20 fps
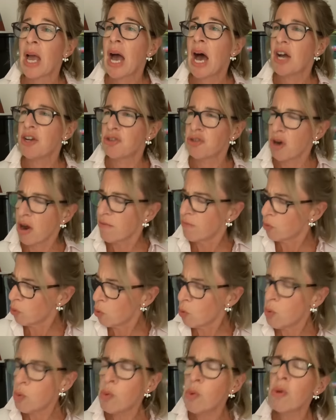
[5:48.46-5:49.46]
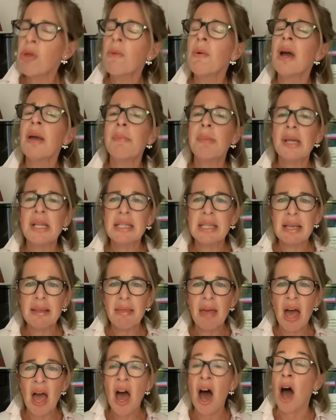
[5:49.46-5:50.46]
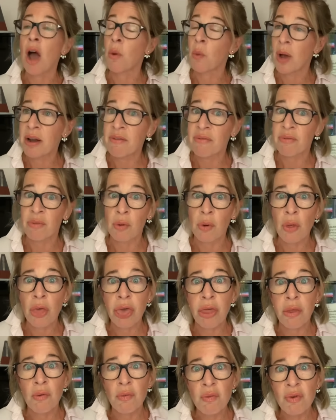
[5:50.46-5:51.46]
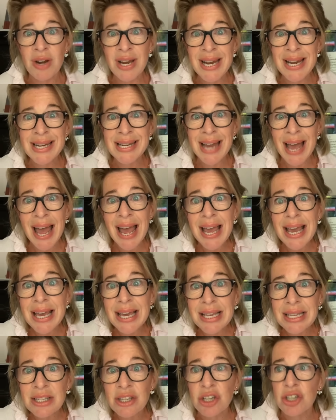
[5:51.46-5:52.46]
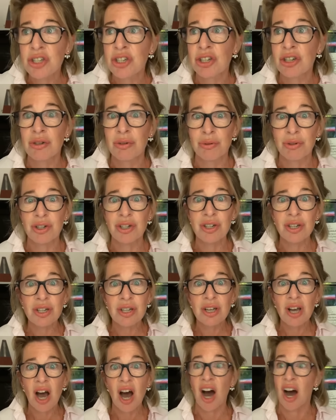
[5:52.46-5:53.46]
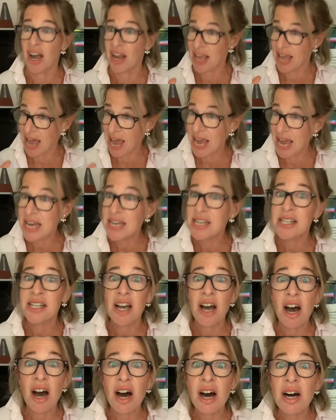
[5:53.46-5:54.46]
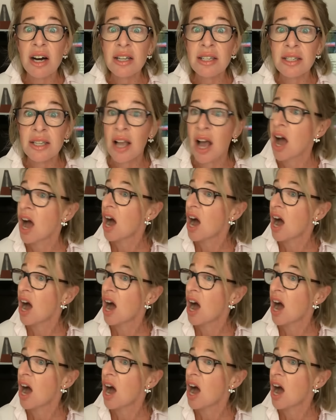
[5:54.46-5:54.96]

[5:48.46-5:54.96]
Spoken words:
I drove all the way pissing there. I went for 3 days to Goodwood. I hate cars.